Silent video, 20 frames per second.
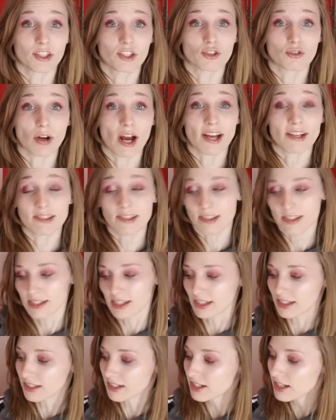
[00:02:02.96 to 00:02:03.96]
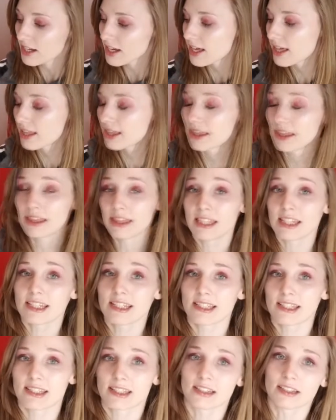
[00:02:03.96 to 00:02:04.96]
dry skin,
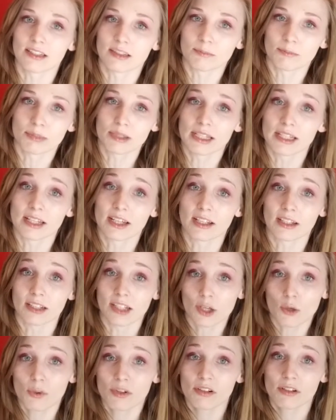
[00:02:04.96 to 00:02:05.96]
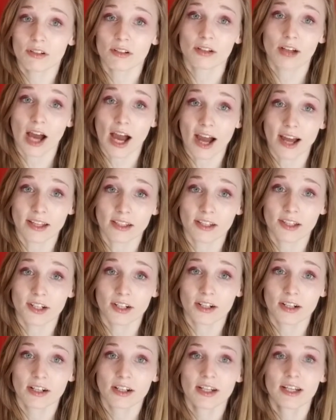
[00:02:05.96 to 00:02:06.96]
this being a liquid
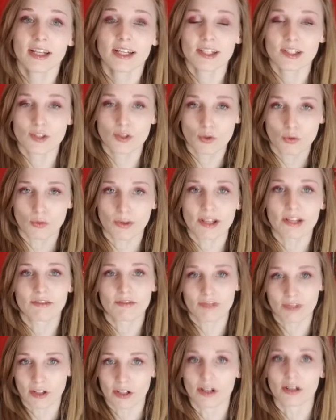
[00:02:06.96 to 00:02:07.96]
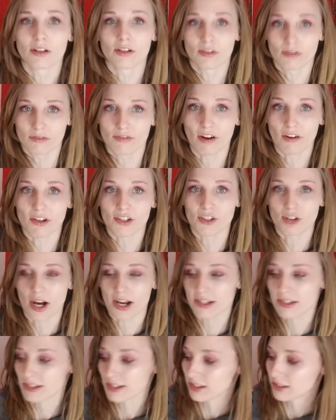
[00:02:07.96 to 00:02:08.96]
highlighter is great for very dry
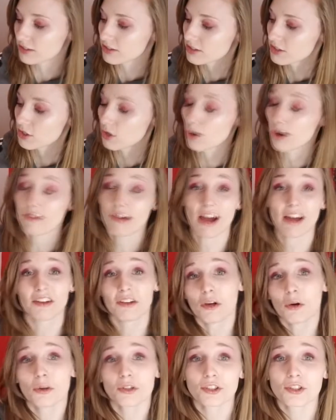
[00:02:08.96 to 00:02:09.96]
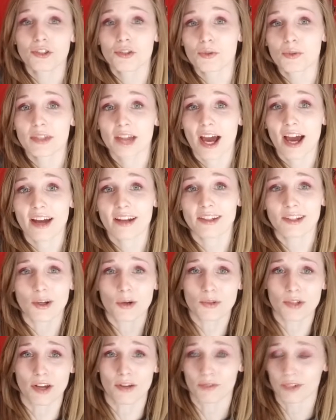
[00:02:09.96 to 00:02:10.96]
skin. So I've had no issues with that. It
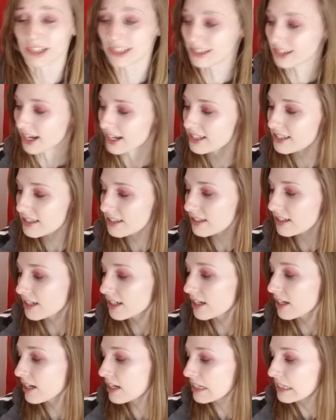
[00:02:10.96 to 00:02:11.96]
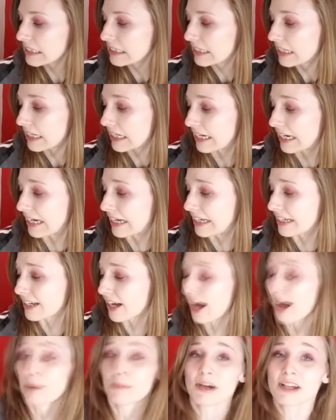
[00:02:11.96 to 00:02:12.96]
goes on really nicely. And
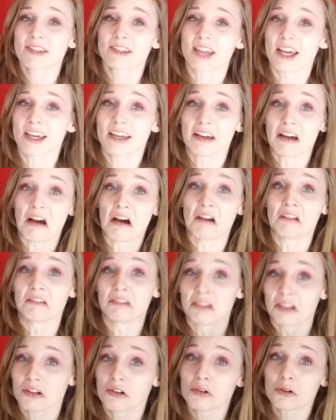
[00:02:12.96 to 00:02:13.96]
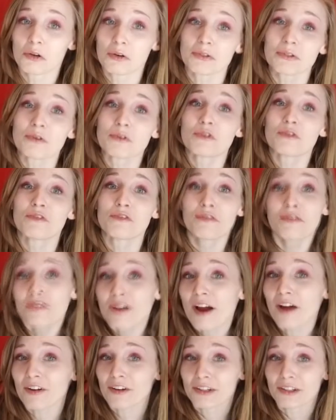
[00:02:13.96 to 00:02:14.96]
I must say, a little goes a
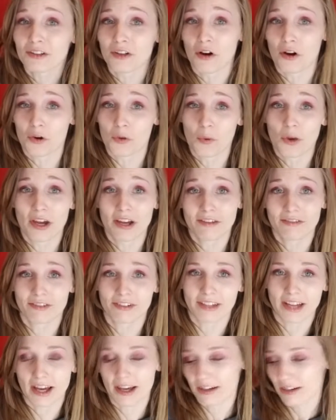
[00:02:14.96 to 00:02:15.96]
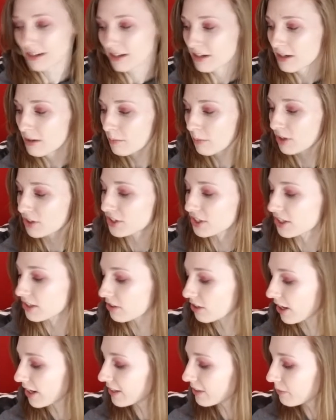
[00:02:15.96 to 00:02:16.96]
very long way for that
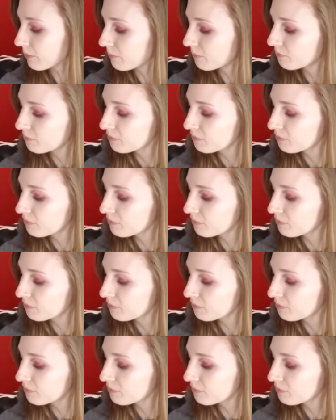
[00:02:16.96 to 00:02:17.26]
particular item.